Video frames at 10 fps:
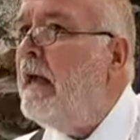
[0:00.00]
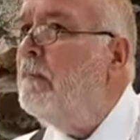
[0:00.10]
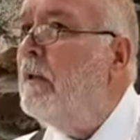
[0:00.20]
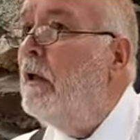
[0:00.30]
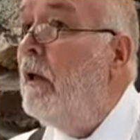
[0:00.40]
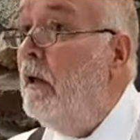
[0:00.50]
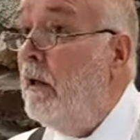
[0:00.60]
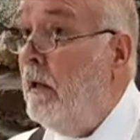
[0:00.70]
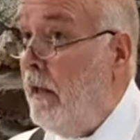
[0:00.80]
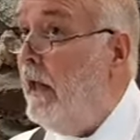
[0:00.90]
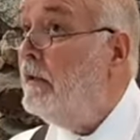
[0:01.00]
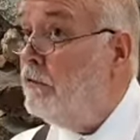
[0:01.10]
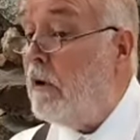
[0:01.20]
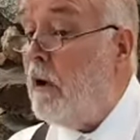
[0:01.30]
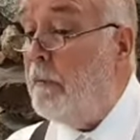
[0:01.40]
came
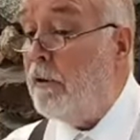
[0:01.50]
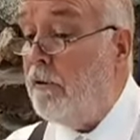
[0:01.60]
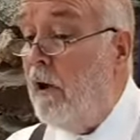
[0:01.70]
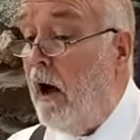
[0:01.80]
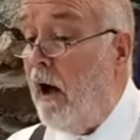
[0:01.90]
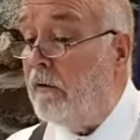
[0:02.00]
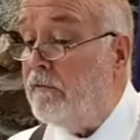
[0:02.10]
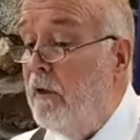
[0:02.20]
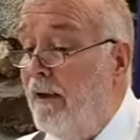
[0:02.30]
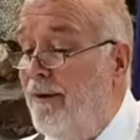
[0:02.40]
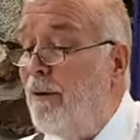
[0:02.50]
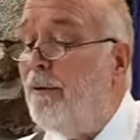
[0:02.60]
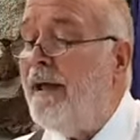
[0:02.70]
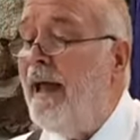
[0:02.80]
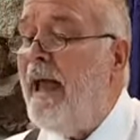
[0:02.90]
and took up a cross.
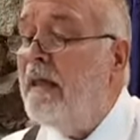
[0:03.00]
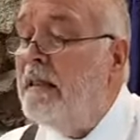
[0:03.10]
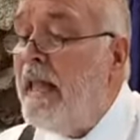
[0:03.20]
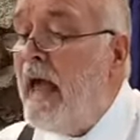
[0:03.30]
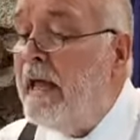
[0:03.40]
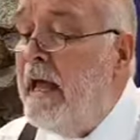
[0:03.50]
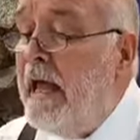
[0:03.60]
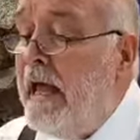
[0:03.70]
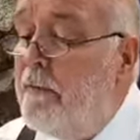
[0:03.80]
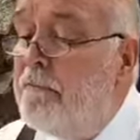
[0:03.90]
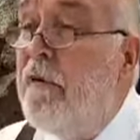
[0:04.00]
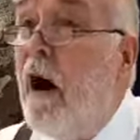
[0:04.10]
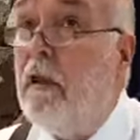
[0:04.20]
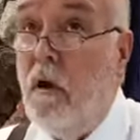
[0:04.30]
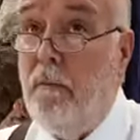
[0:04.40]
Okay, and let him
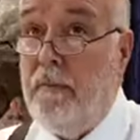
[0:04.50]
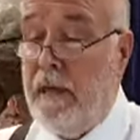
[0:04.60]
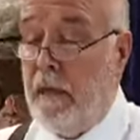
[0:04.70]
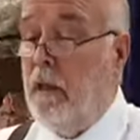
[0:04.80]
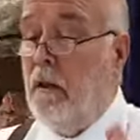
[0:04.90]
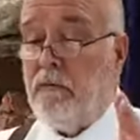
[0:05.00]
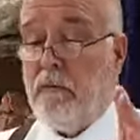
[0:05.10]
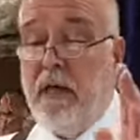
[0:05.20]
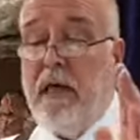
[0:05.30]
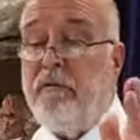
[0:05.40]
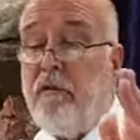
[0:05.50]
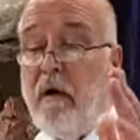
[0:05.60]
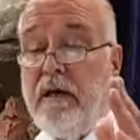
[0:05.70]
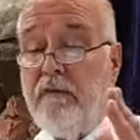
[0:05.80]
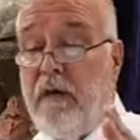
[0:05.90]
follow me. So he's
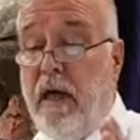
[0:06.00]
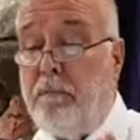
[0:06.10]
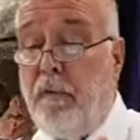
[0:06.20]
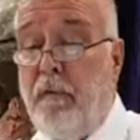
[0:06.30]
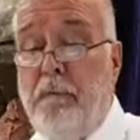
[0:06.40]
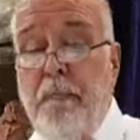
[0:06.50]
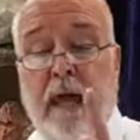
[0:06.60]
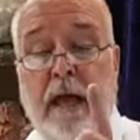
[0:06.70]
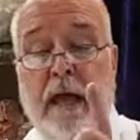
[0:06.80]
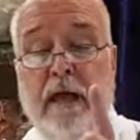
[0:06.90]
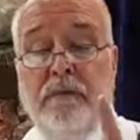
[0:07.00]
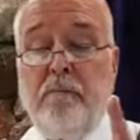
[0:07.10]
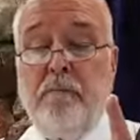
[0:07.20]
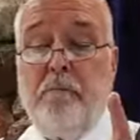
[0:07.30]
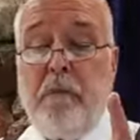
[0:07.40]
our example. And
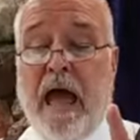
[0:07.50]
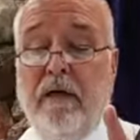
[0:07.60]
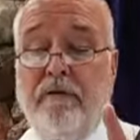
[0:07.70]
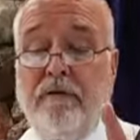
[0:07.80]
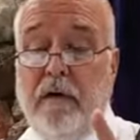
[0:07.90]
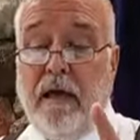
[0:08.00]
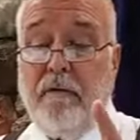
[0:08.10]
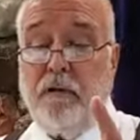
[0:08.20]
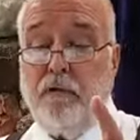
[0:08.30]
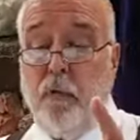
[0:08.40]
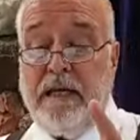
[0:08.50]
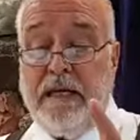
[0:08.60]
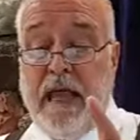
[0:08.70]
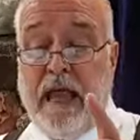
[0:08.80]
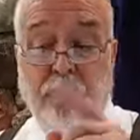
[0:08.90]
then Matthew
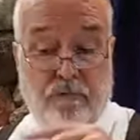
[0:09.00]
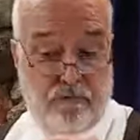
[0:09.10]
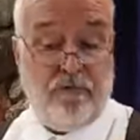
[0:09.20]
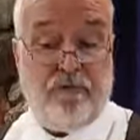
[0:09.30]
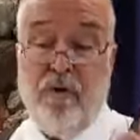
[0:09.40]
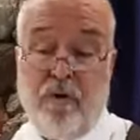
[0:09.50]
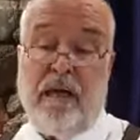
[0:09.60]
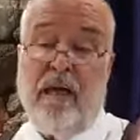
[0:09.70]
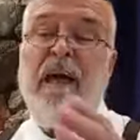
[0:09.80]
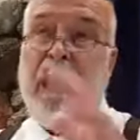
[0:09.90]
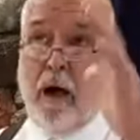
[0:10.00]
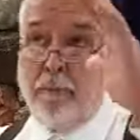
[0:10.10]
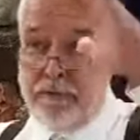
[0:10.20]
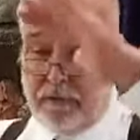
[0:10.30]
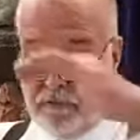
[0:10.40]
11:28-30
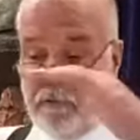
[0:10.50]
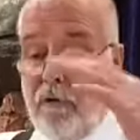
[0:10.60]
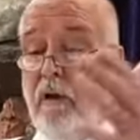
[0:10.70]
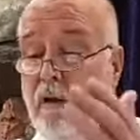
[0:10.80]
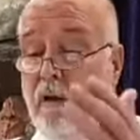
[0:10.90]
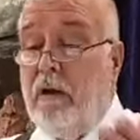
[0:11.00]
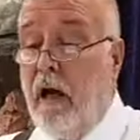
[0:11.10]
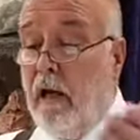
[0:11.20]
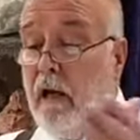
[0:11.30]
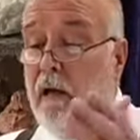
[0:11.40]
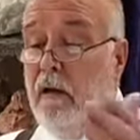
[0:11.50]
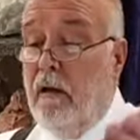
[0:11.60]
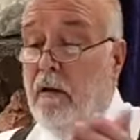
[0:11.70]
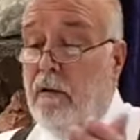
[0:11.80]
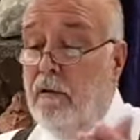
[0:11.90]
helps us
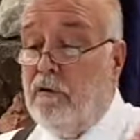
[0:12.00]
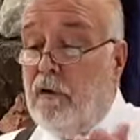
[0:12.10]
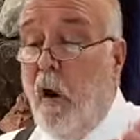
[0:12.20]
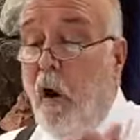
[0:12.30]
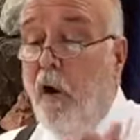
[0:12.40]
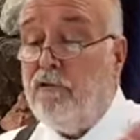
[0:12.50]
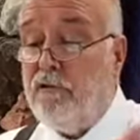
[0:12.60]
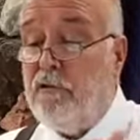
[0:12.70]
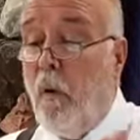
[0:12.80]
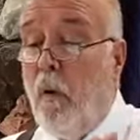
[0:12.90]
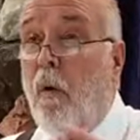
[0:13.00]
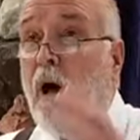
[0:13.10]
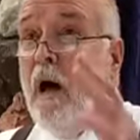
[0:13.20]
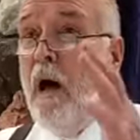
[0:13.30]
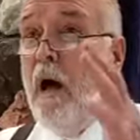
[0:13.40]
to also
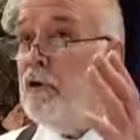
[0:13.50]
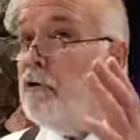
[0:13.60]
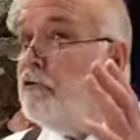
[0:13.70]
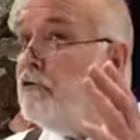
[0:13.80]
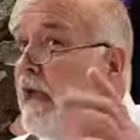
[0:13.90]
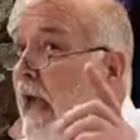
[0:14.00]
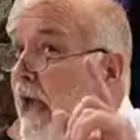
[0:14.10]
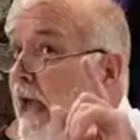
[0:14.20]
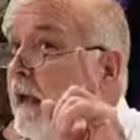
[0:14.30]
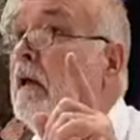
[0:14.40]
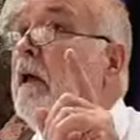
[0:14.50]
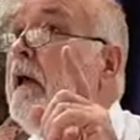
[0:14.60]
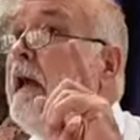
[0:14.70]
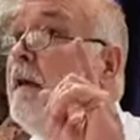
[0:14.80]
understand if